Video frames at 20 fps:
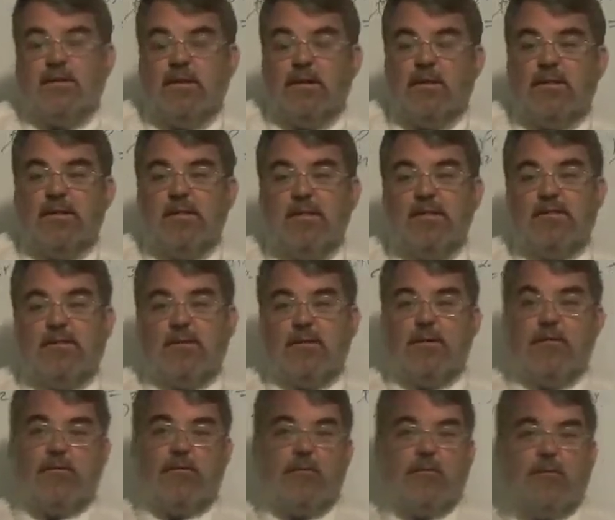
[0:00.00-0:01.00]

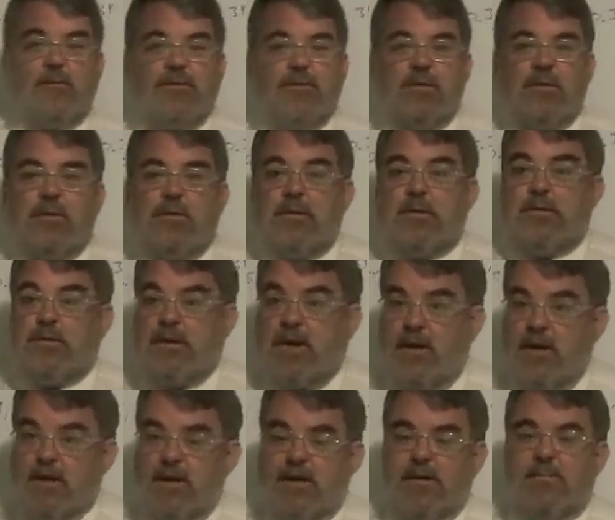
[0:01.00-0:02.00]
34% of the
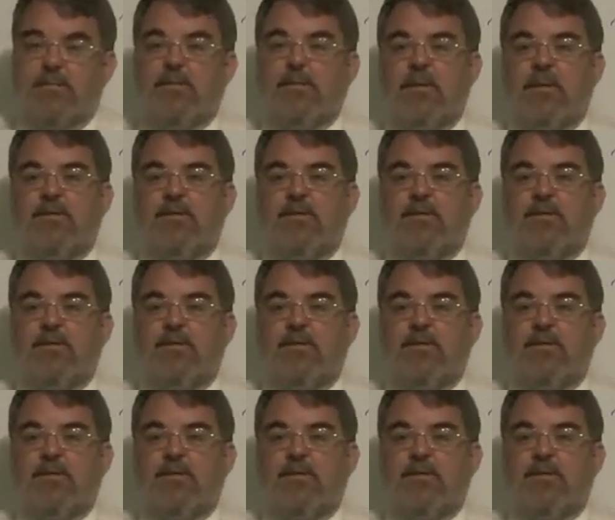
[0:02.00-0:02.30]
data